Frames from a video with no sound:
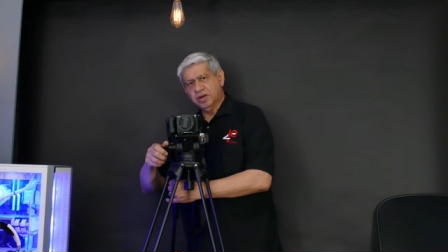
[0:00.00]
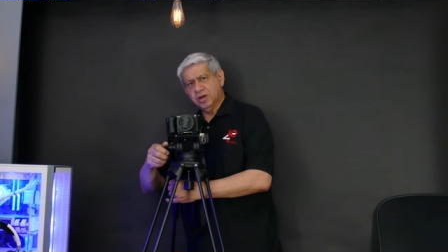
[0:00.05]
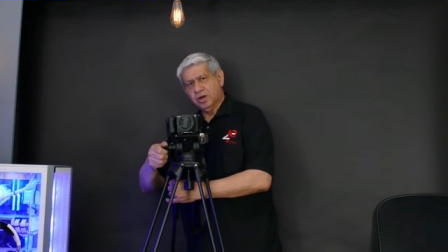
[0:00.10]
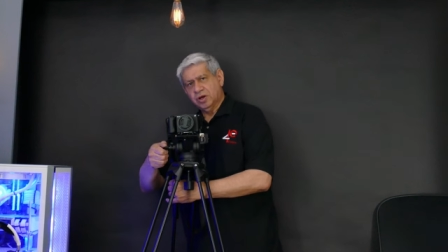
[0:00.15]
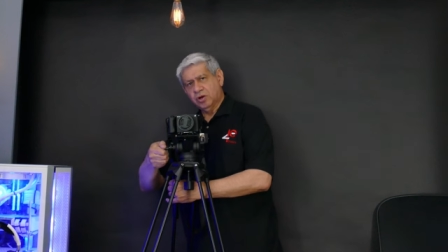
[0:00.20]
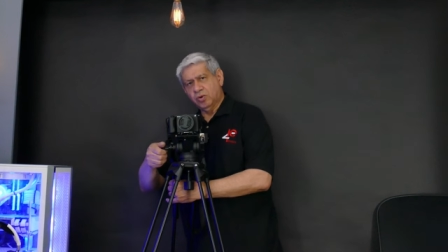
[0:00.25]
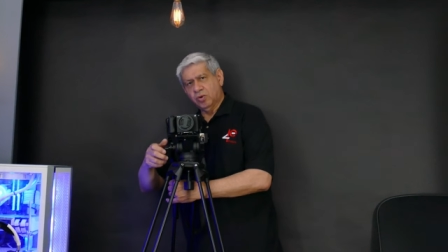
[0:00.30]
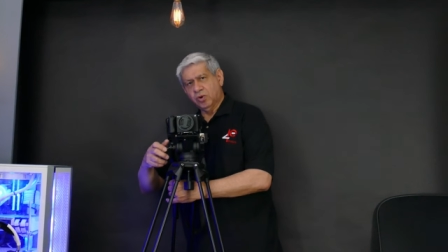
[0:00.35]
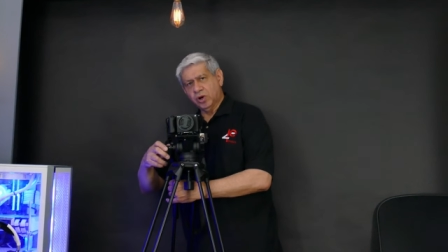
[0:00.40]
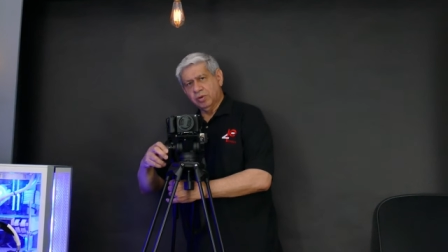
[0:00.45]

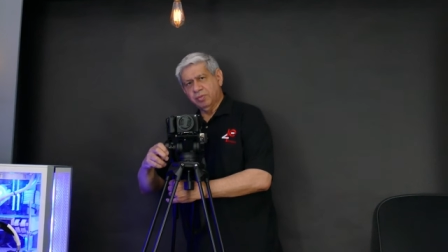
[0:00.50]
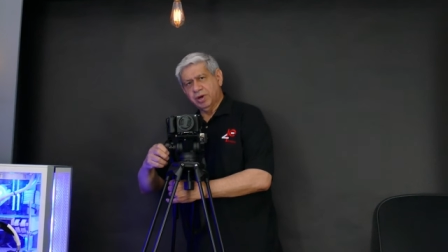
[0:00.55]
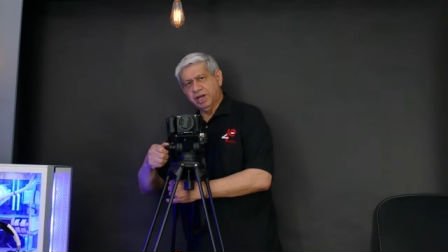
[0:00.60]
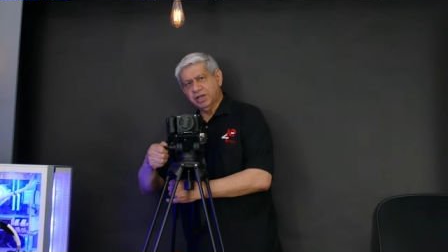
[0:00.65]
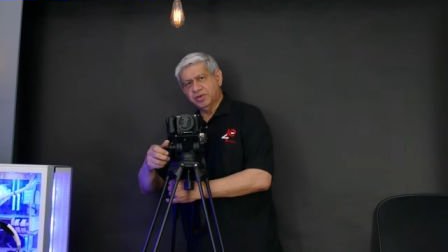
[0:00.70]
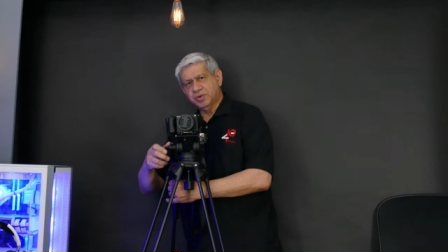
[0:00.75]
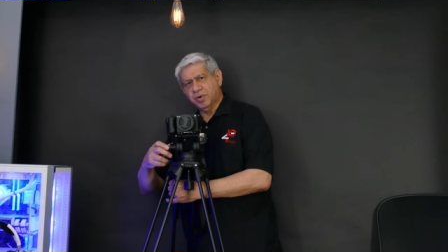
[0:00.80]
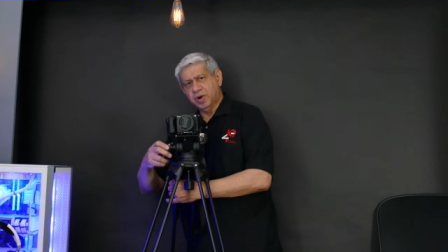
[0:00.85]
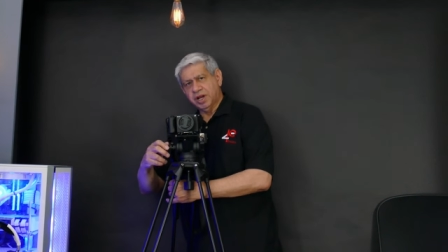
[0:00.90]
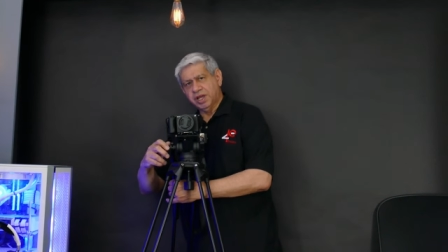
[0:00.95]
quarter by
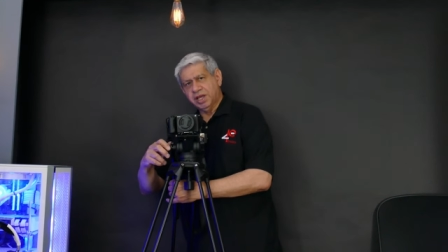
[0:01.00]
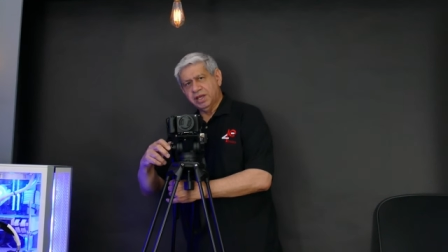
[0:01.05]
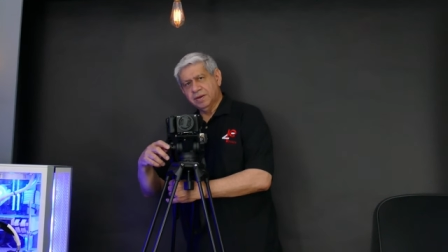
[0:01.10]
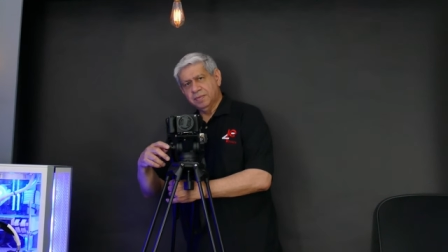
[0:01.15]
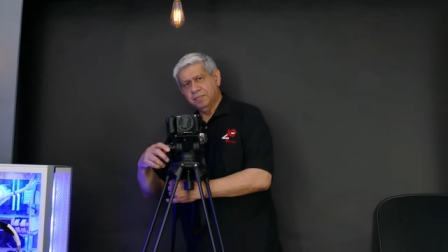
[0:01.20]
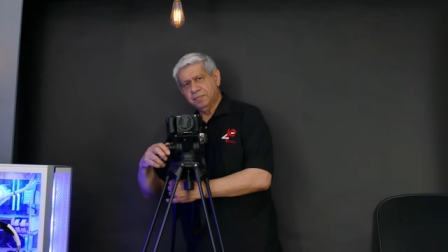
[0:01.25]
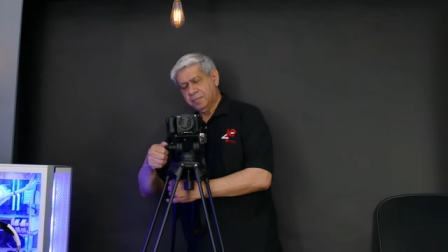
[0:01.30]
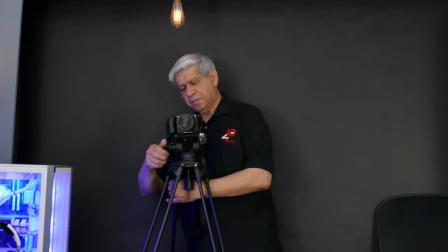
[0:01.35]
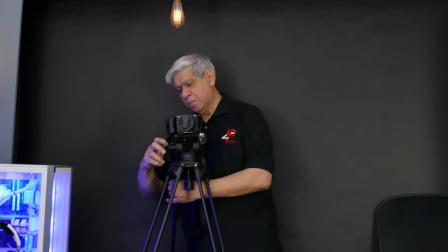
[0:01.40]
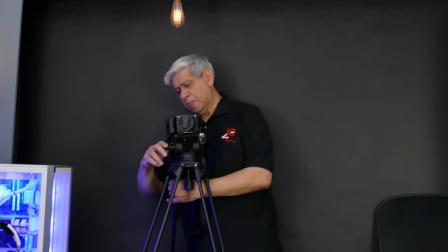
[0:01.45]
20
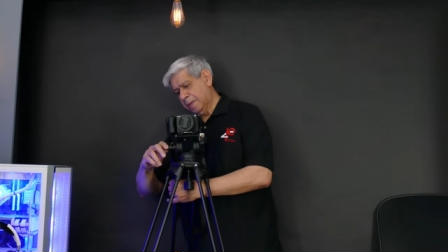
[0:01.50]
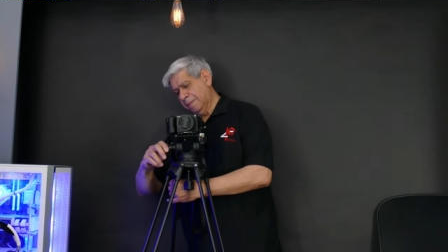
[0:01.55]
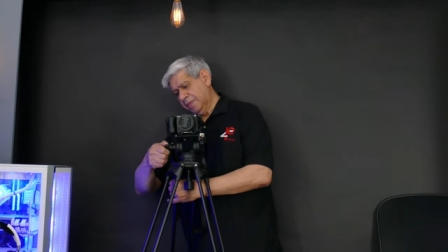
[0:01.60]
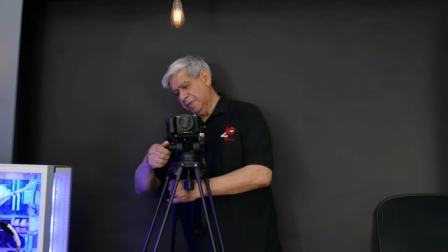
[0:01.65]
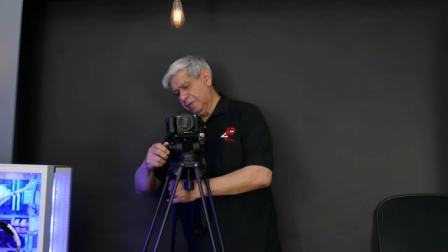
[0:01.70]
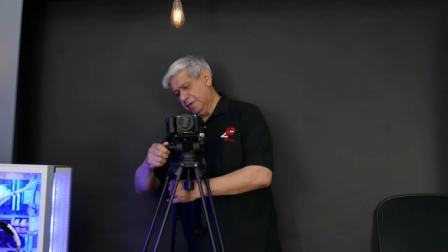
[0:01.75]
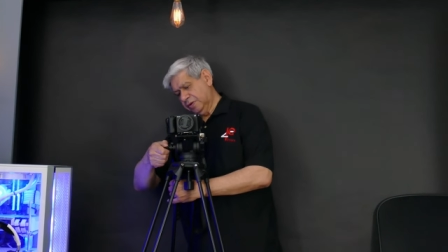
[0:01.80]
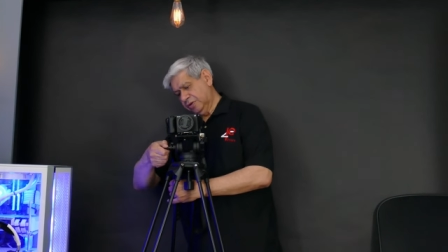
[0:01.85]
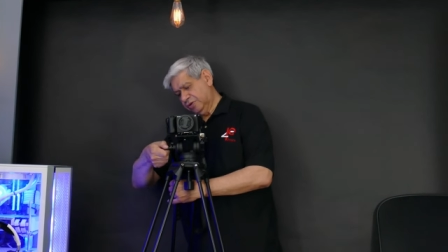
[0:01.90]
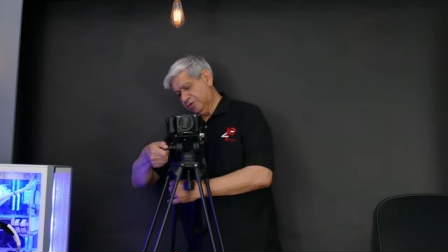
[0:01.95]

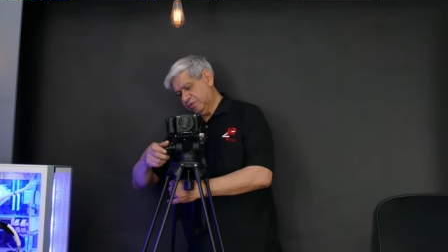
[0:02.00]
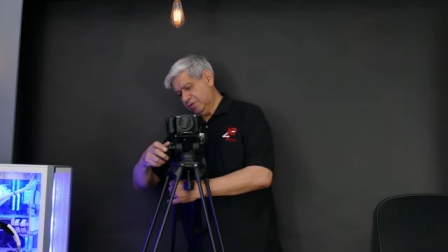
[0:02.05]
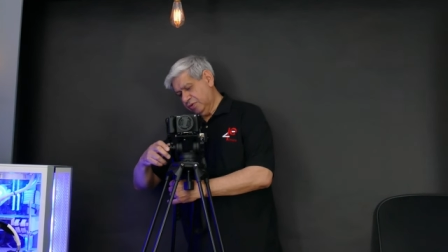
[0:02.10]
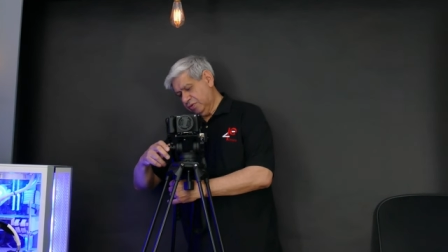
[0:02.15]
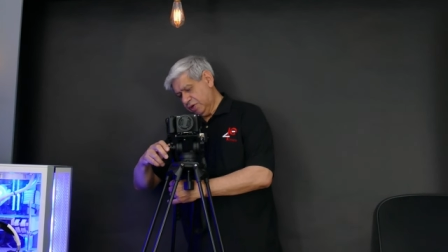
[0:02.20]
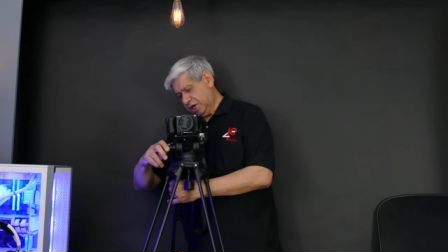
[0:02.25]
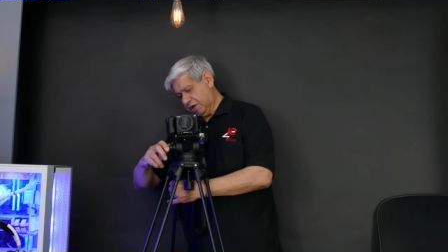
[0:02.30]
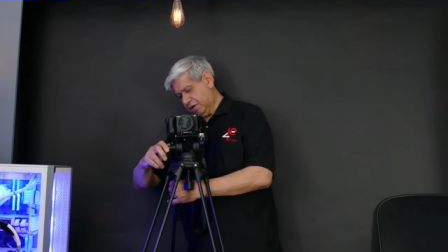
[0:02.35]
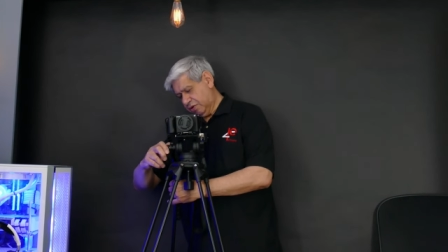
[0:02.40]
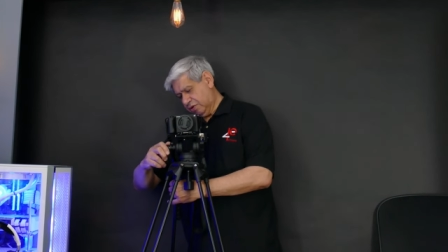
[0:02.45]
screw
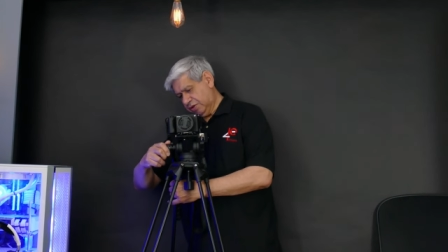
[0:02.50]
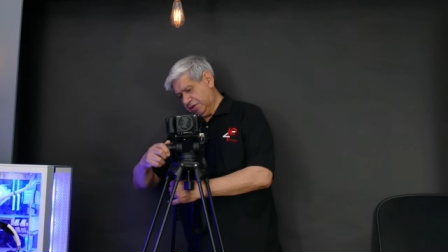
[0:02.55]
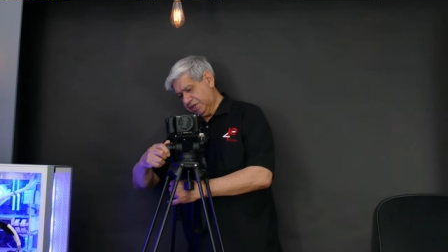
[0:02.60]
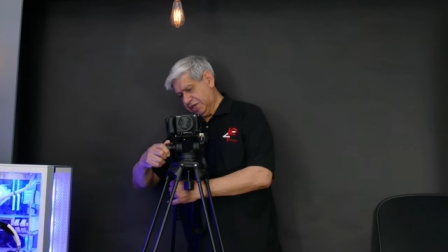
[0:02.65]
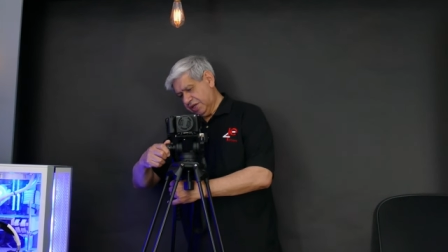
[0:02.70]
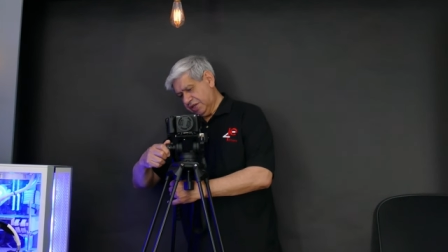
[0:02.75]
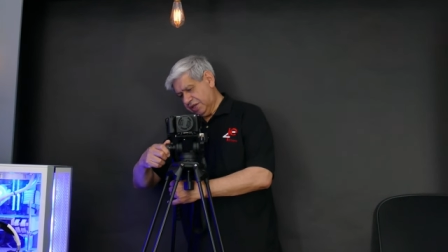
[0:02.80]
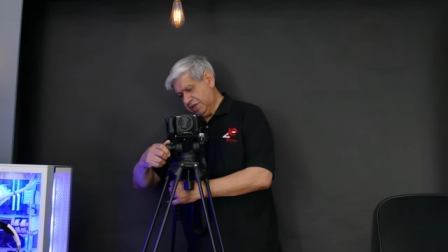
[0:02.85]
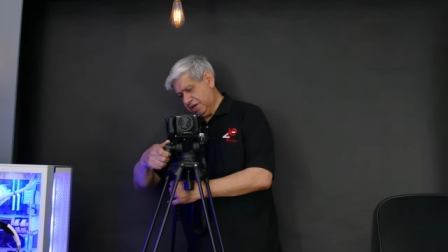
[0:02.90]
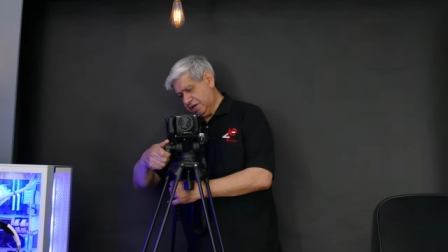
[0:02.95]
that holds
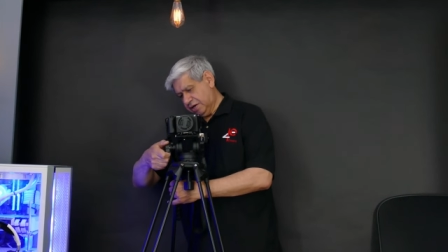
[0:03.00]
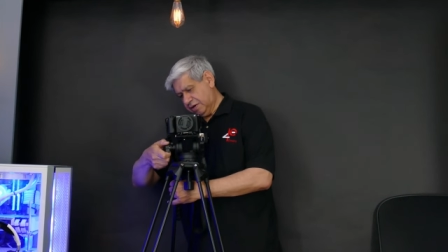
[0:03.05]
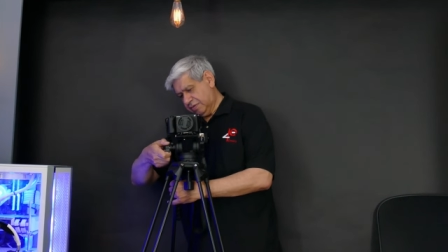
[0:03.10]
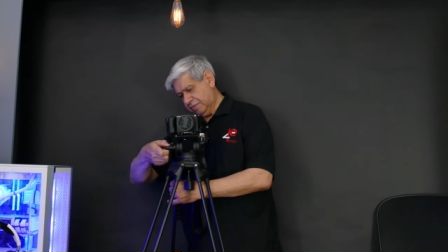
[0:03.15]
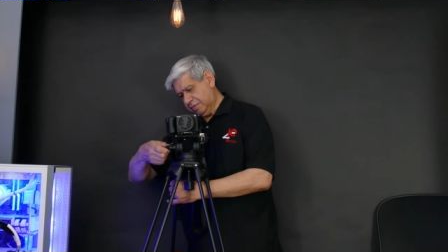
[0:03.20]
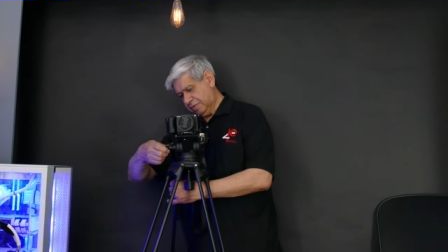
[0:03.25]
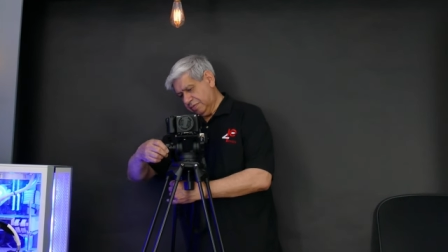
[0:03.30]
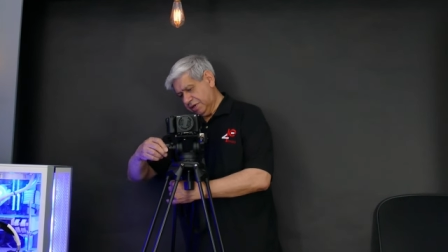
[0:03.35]
that there.